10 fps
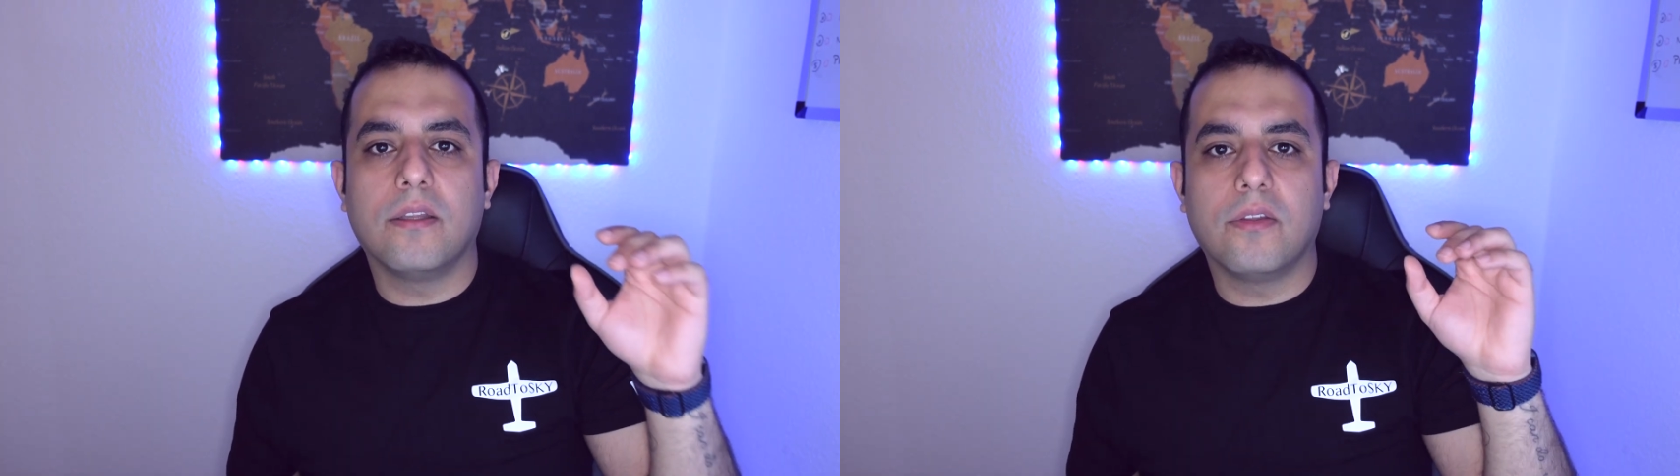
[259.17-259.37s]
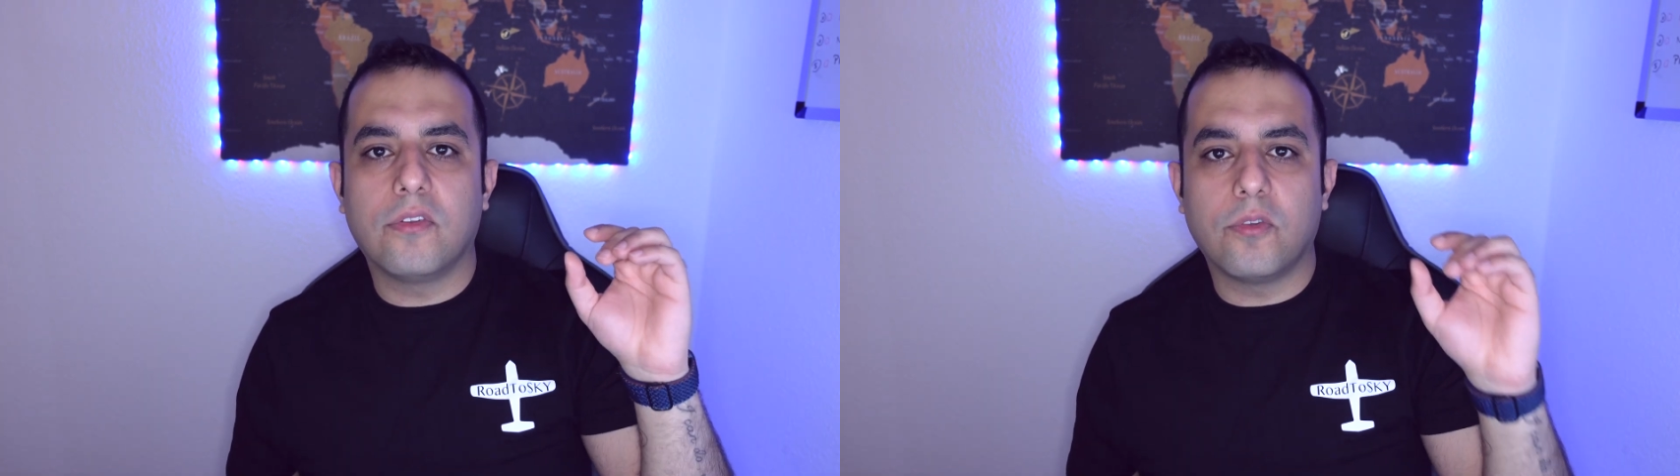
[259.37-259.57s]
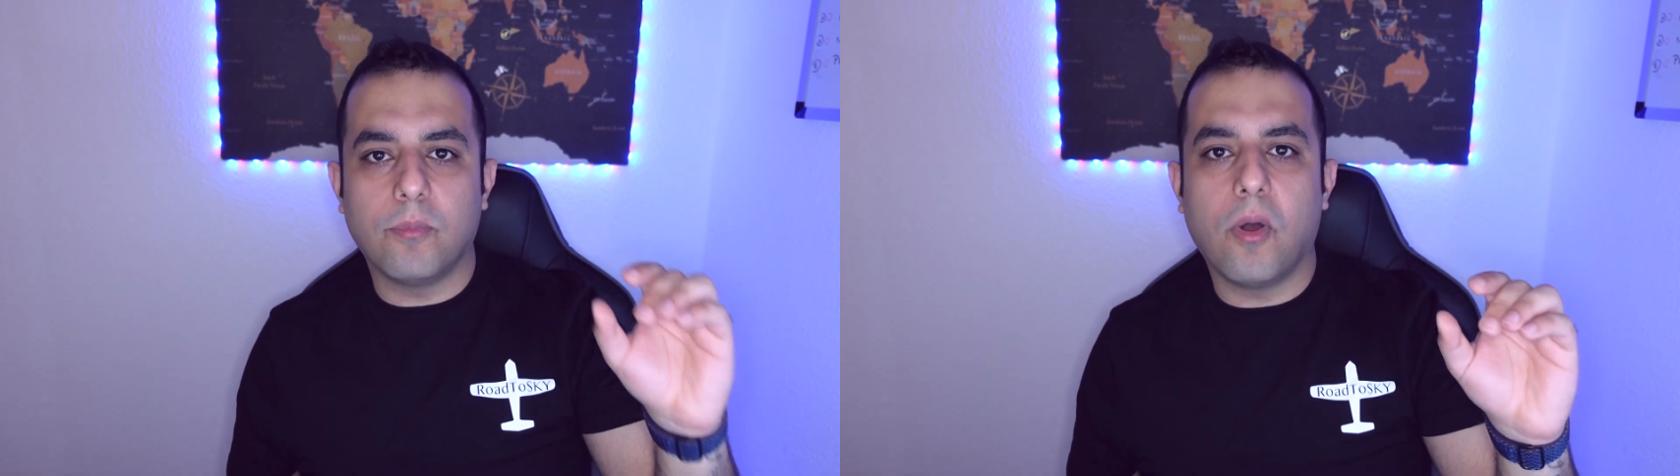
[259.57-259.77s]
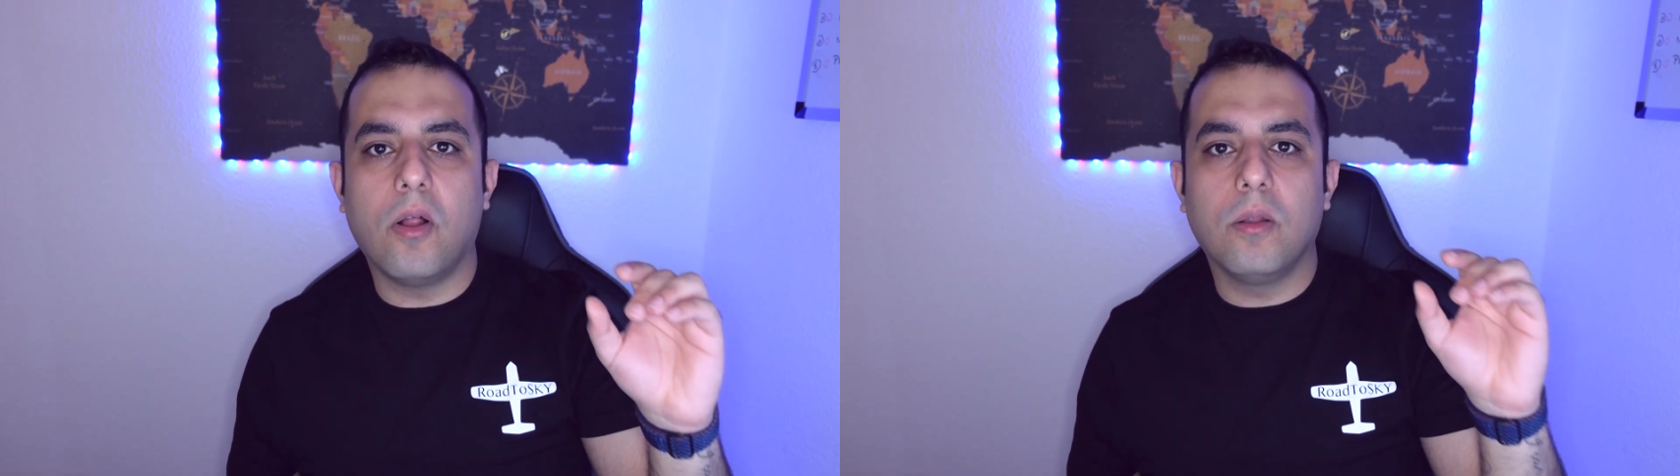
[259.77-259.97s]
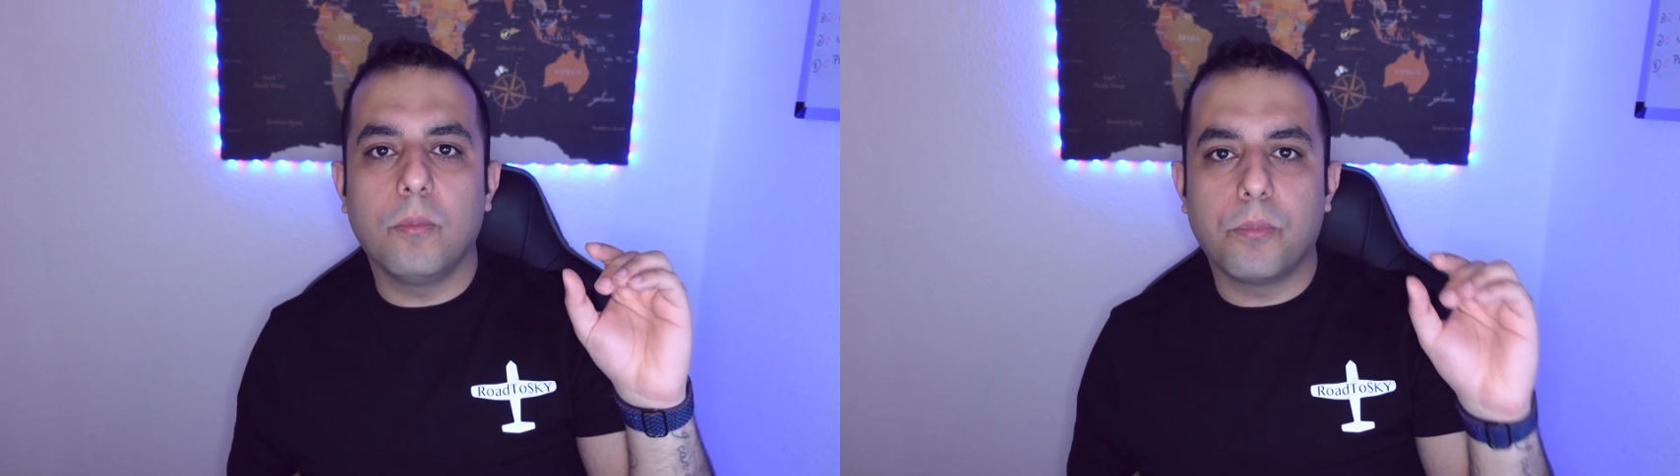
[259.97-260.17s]
a
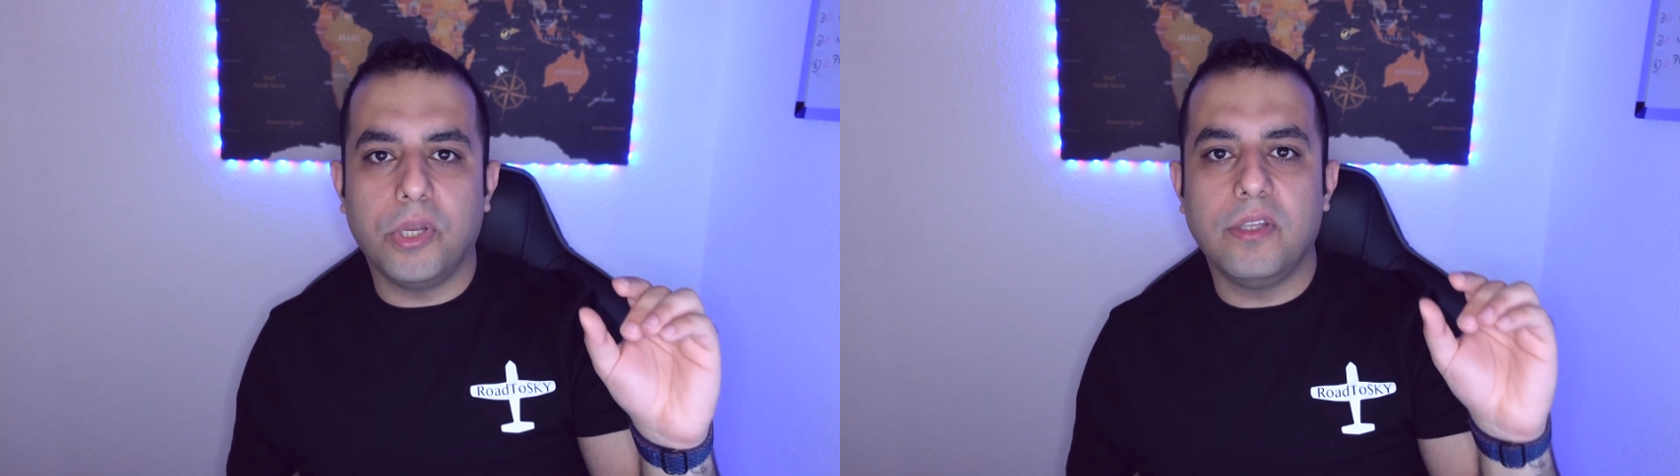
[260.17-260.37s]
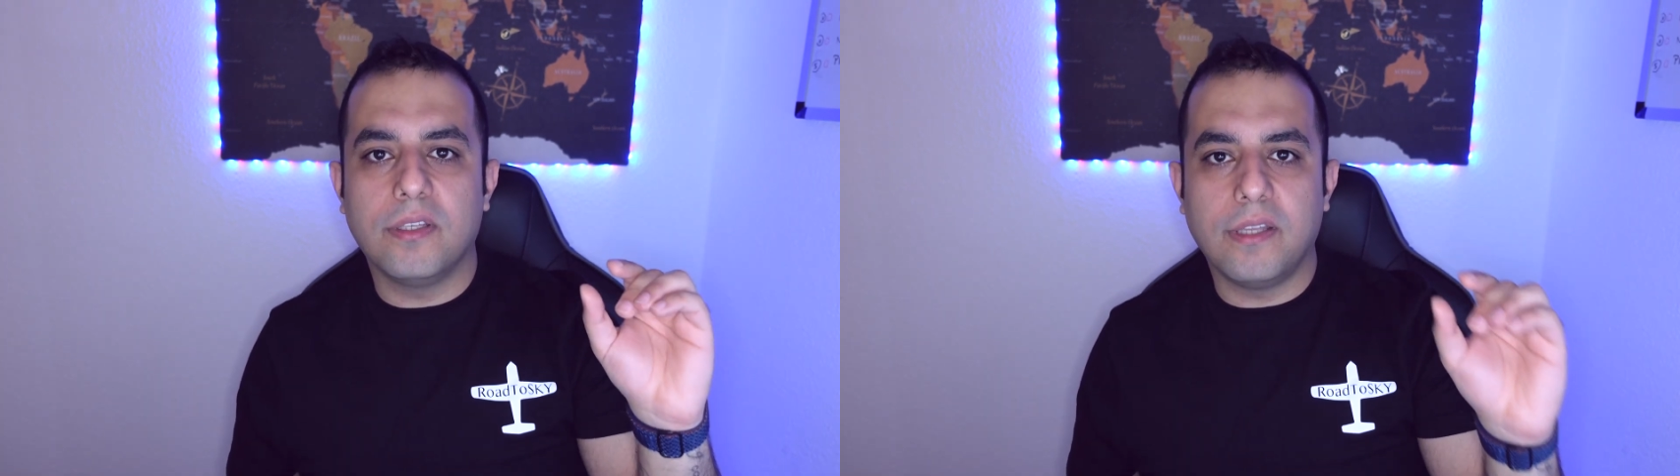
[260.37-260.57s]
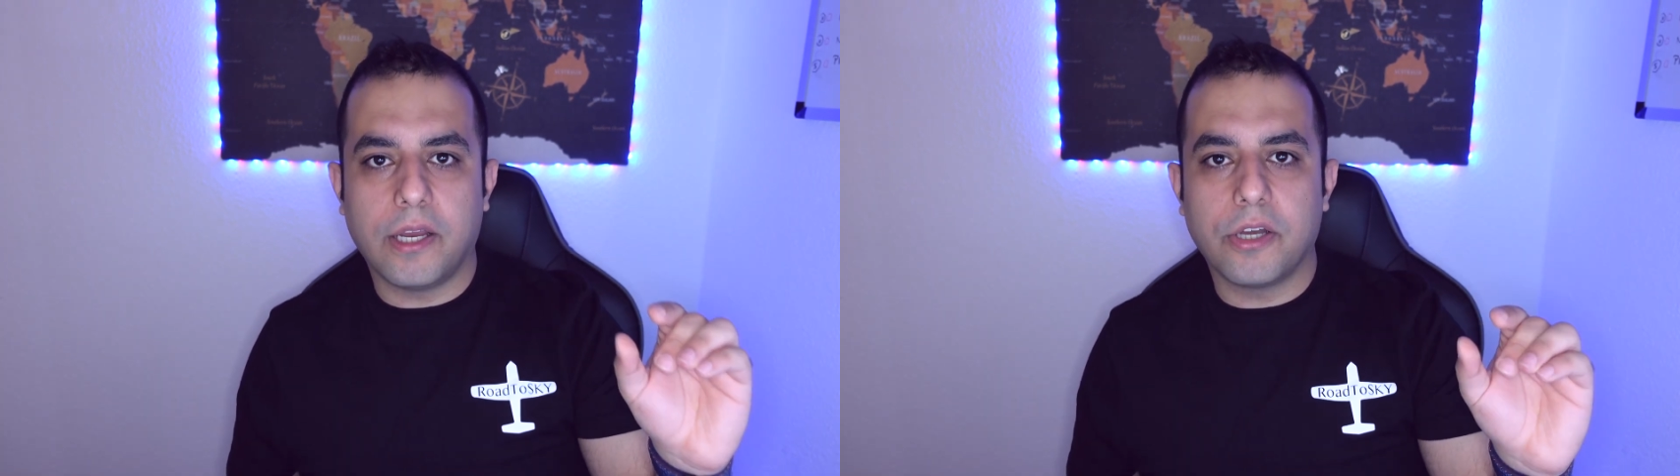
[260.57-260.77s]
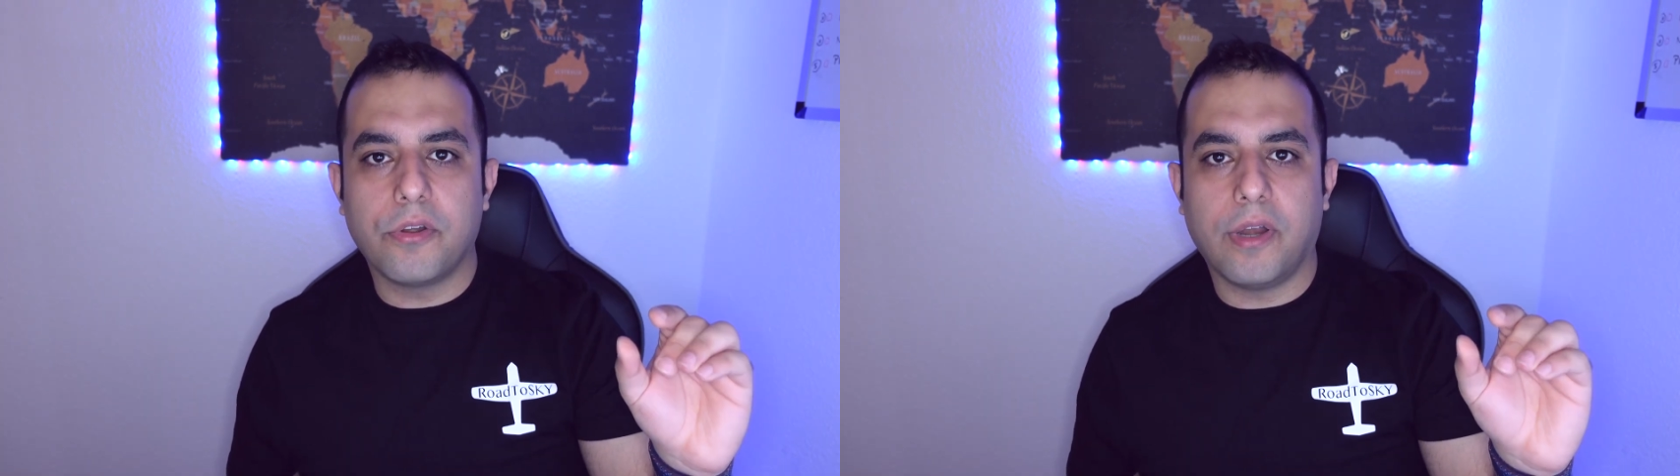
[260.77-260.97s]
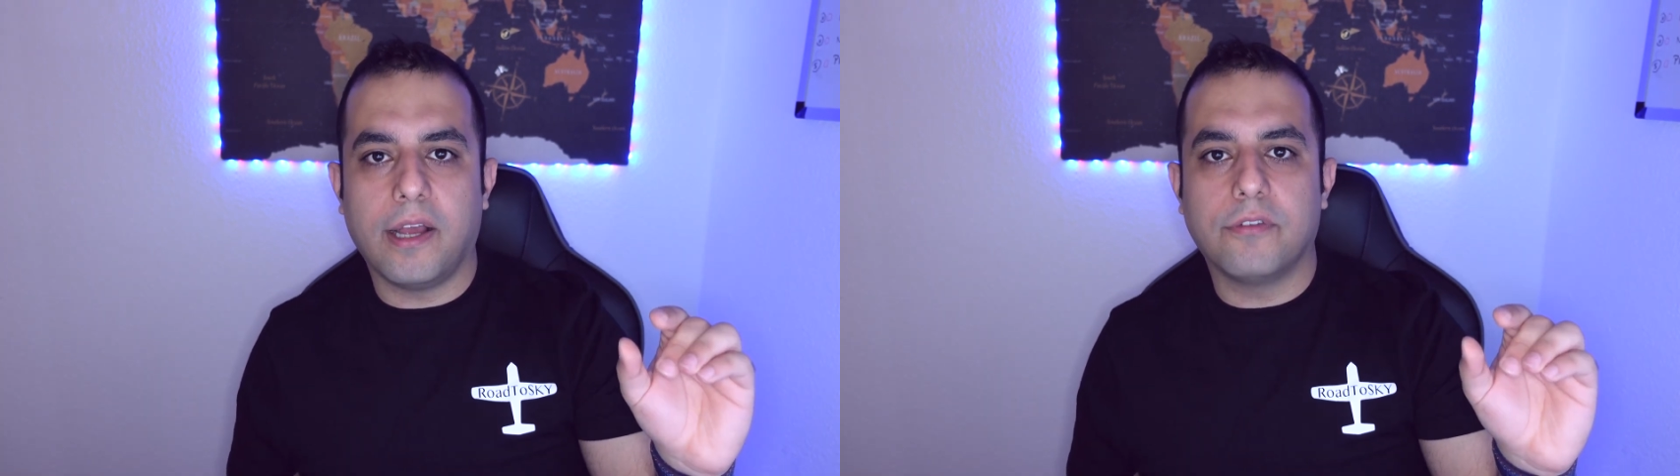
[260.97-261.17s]
small printed
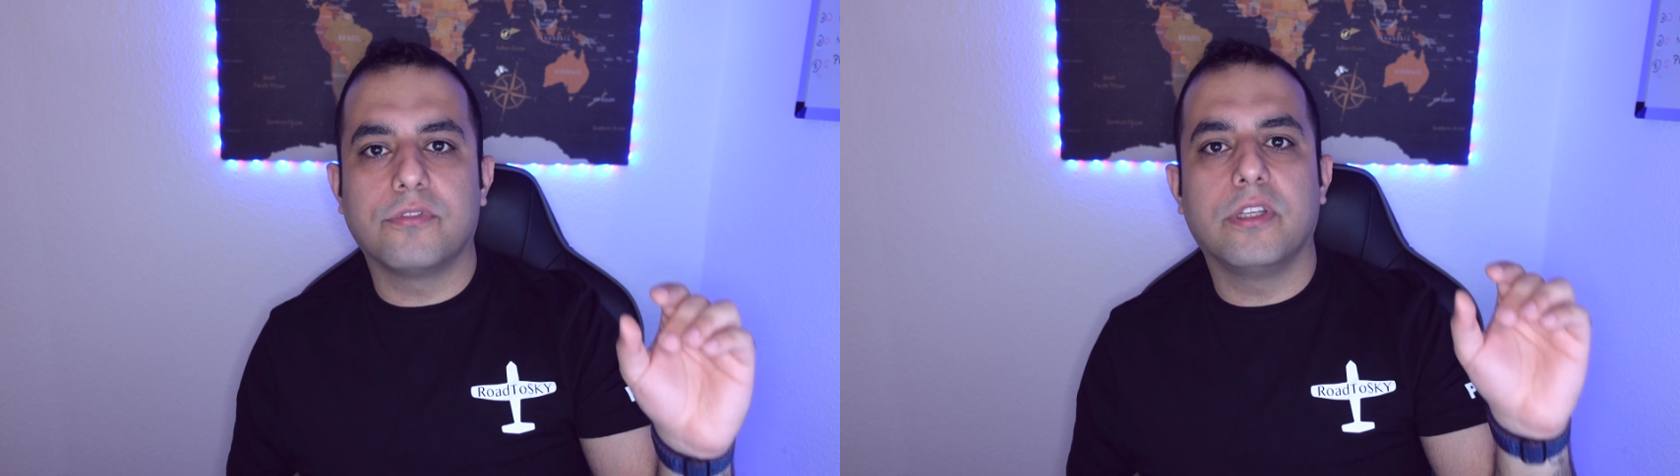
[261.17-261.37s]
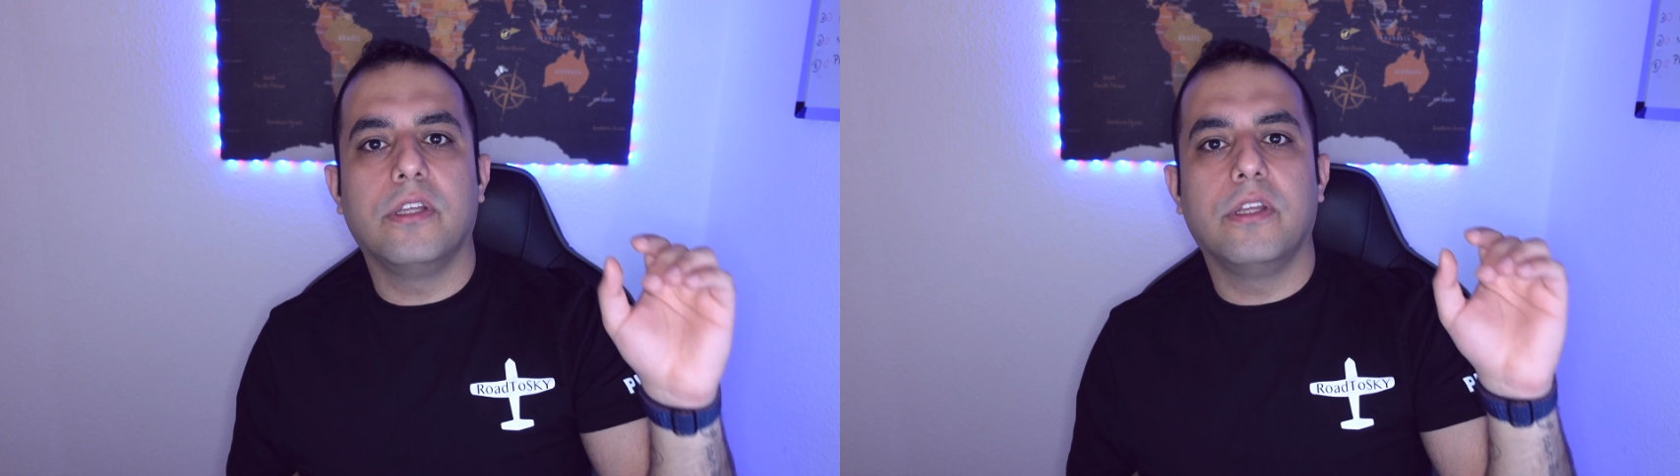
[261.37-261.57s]
aircraft